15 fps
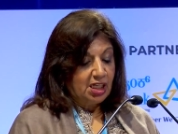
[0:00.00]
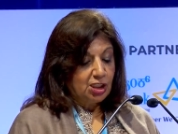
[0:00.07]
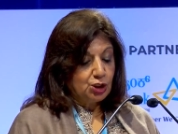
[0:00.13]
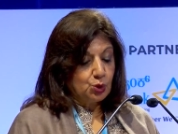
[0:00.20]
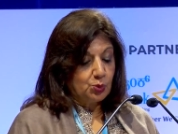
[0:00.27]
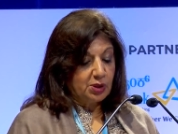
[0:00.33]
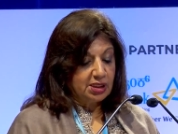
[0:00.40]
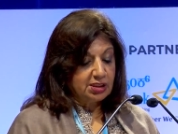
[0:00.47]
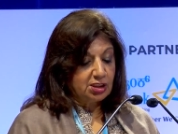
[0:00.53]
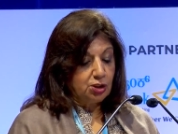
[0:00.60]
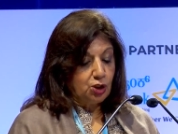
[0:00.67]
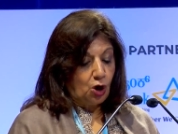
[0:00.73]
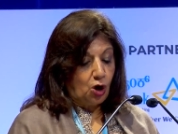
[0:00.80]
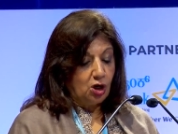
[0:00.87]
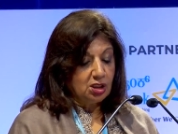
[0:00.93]
towards
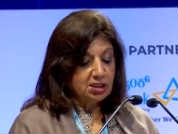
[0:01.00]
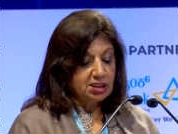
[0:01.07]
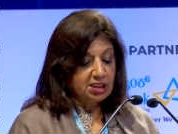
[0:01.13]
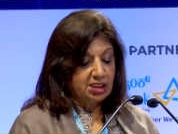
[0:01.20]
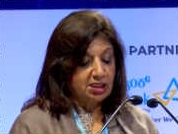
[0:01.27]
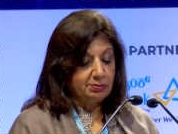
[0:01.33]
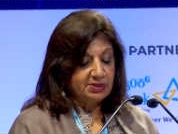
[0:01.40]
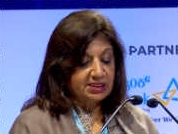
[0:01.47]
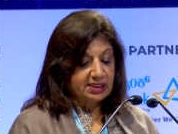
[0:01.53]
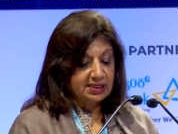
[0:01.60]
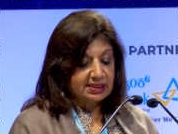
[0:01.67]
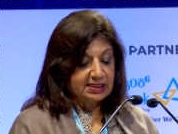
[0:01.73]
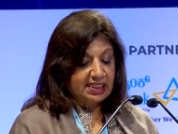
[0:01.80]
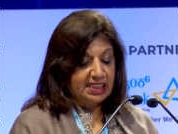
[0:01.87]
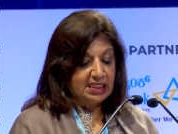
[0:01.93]
long-term
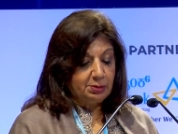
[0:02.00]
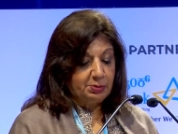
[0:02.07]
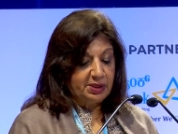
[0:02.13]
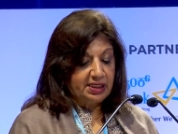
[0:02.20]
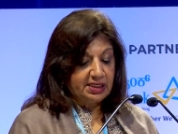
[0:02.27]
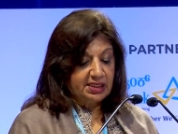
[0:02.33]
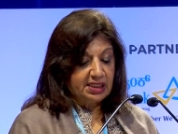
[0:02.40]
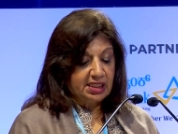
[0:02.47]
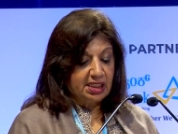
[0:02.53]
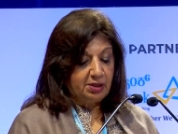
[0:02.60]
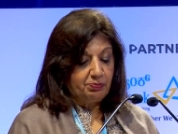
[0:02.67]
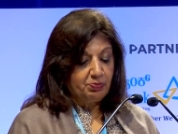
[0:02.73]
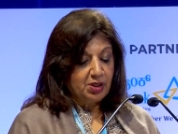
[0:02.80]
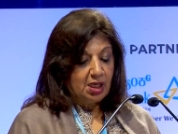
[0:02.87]
sustainability,